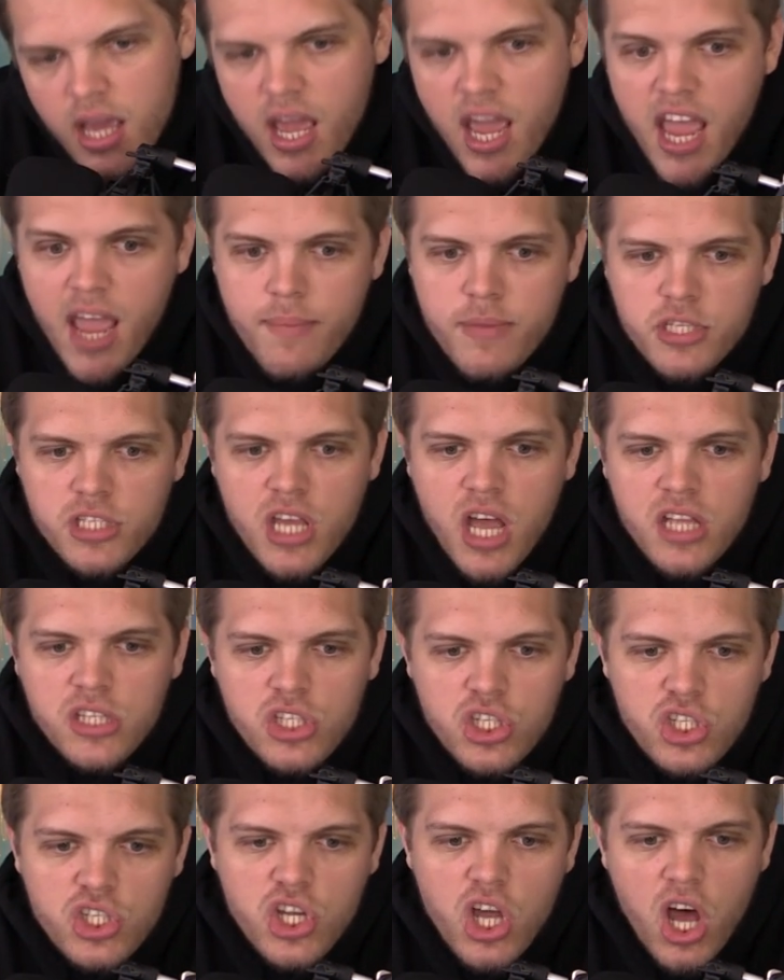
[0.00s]
Amazon
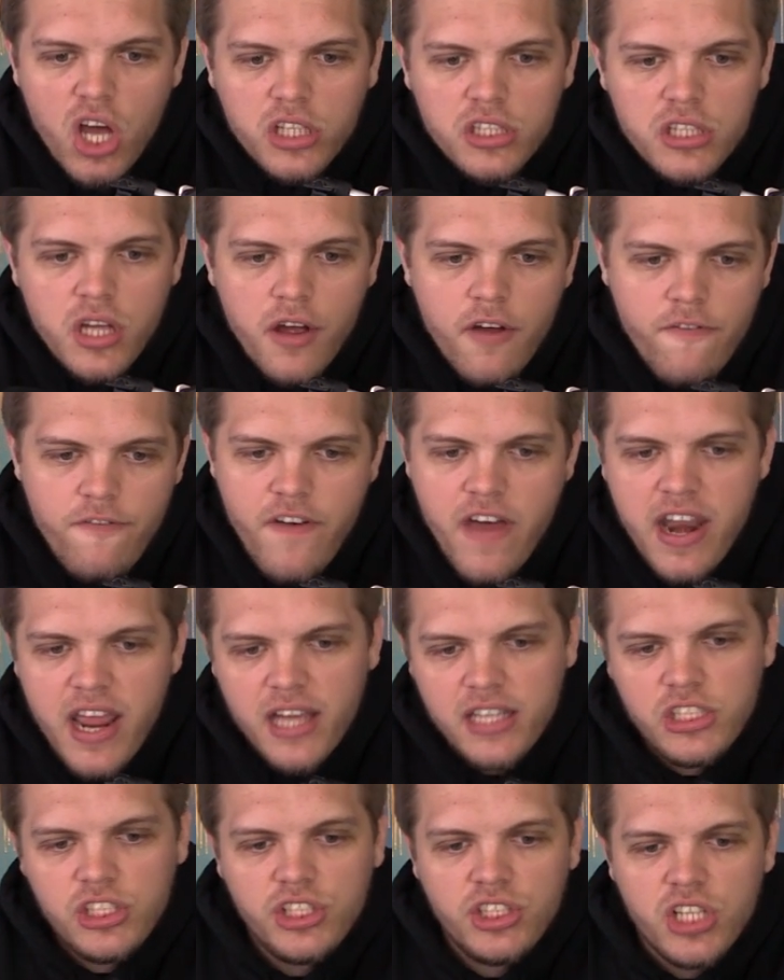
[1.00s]
sucks.
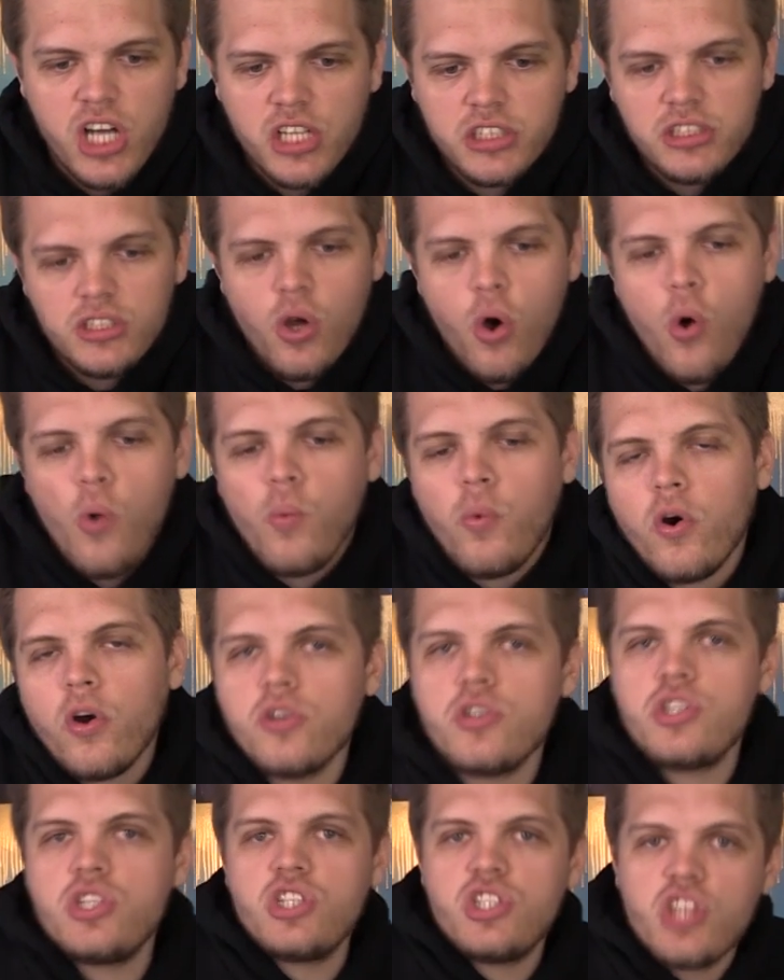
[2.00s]
FedEx sucks. The whole
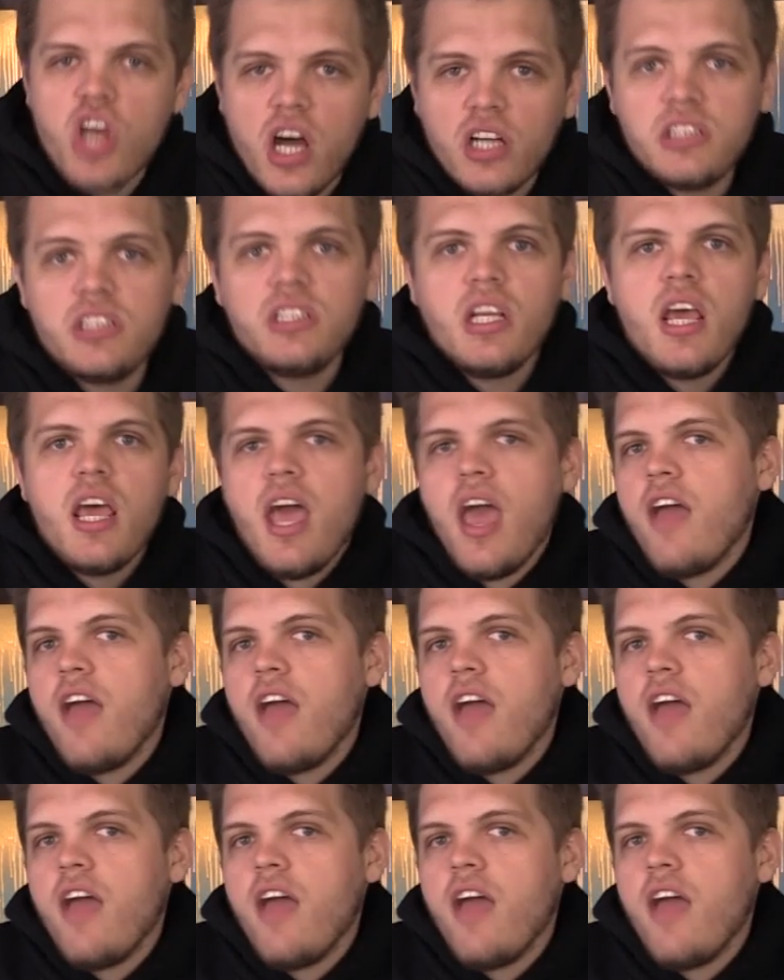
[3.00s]
world sucks.